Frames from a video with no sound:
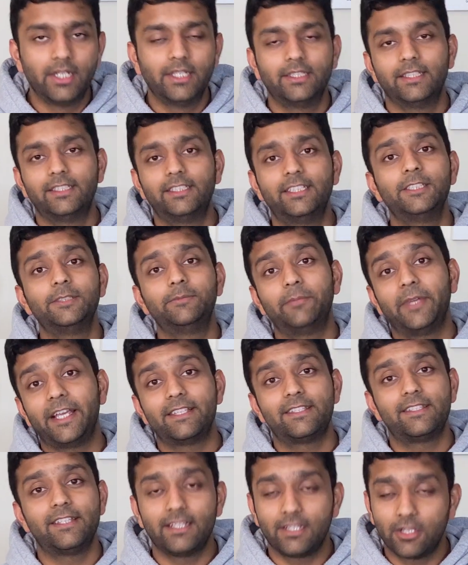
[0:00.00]
This is
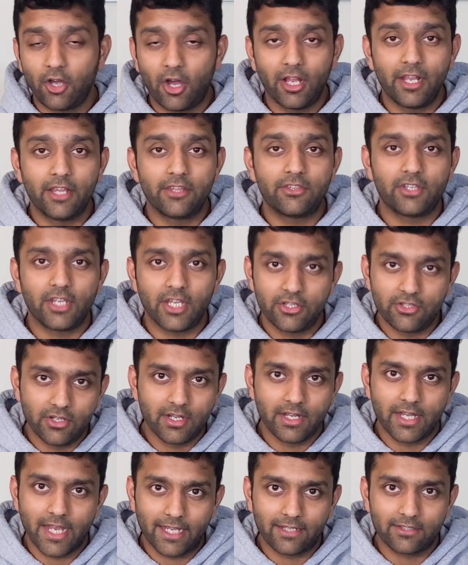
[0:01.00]
based in College
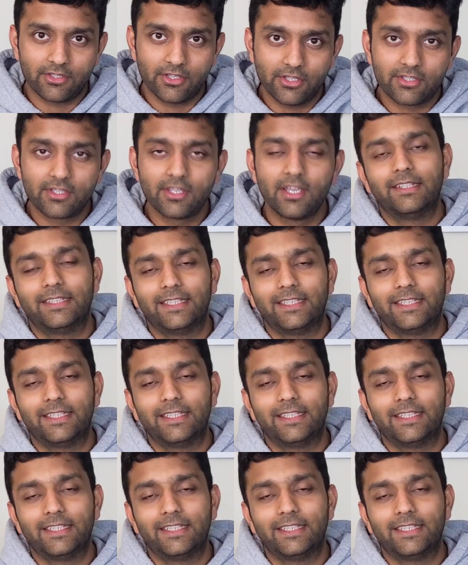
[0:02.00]
Station, Texas.